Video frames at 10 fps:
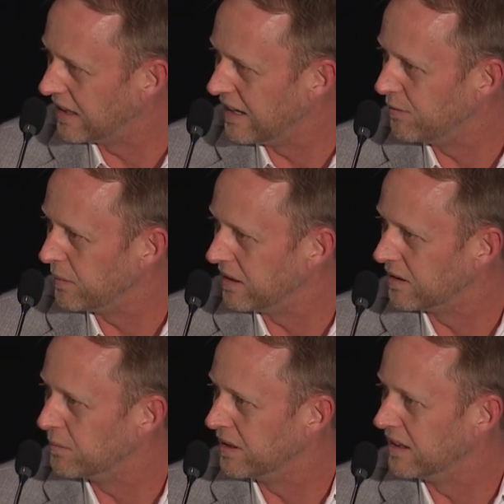life being
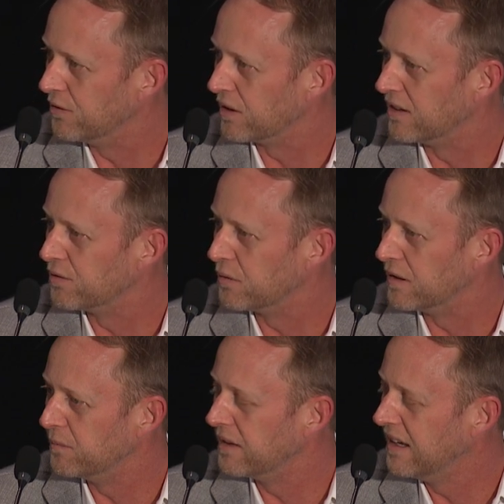completely
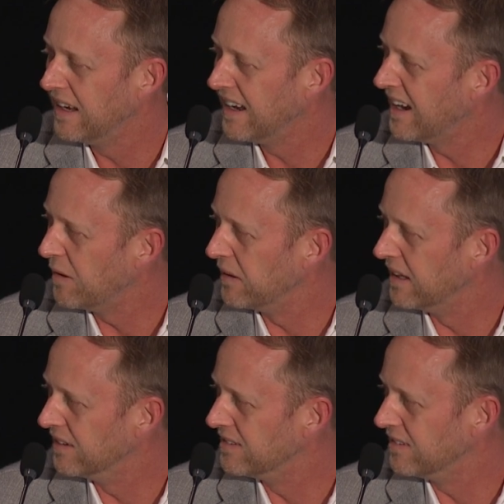transformed. I mean,
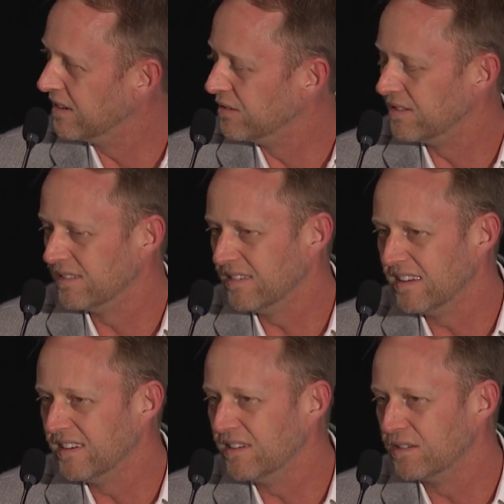that's there's
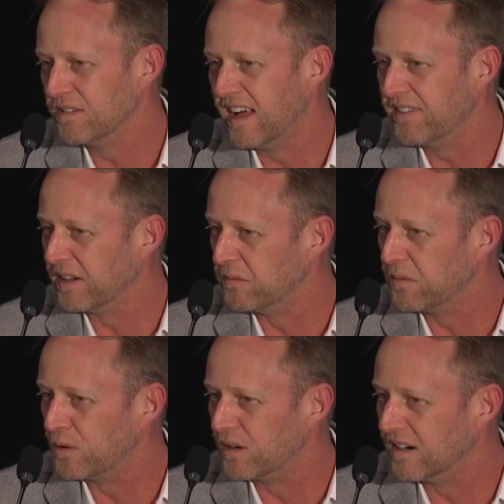there's nothing
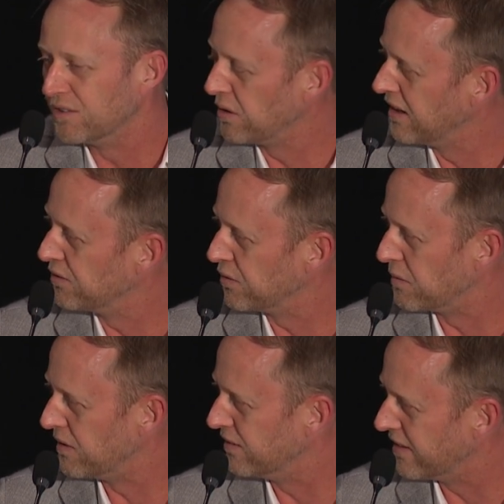more
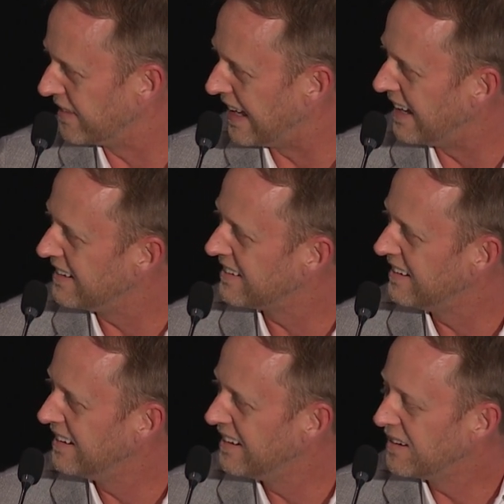transformative than that,
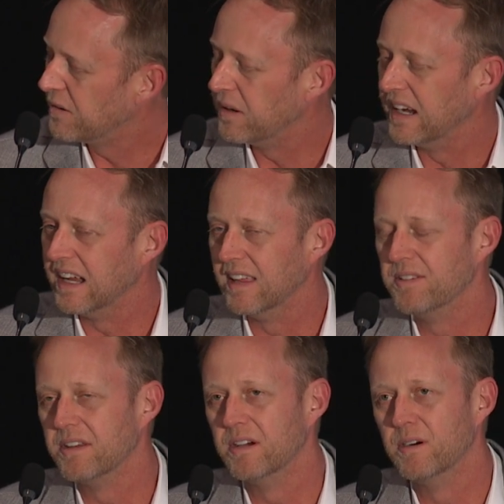right?
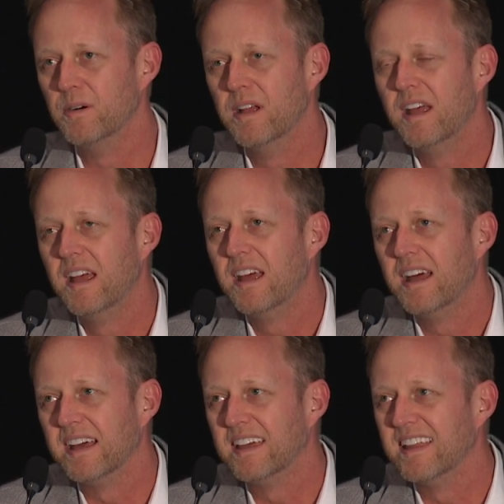And so,
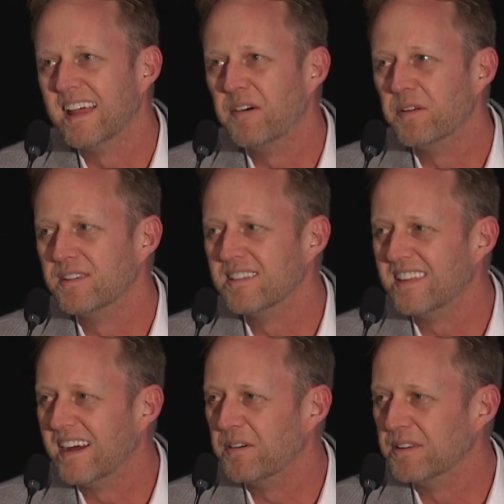again, that was
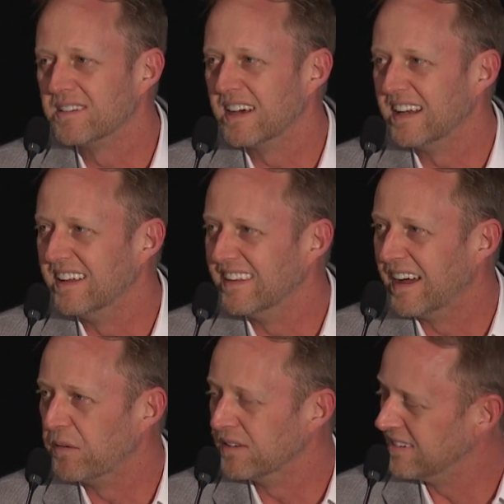that was kind of
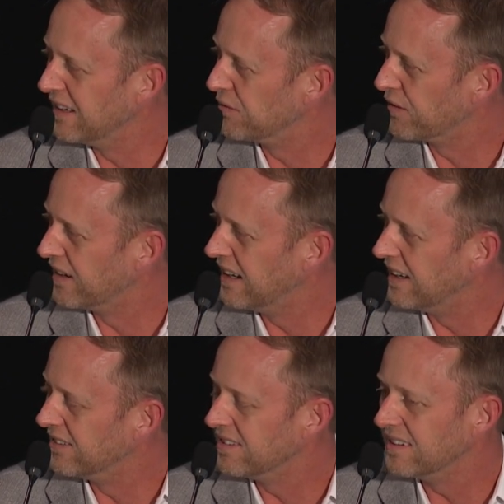that was it for
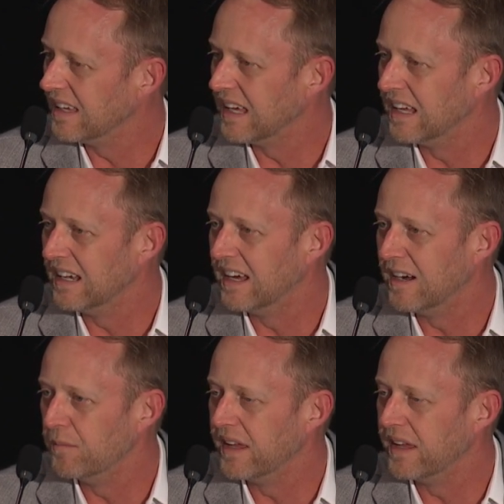us, and um,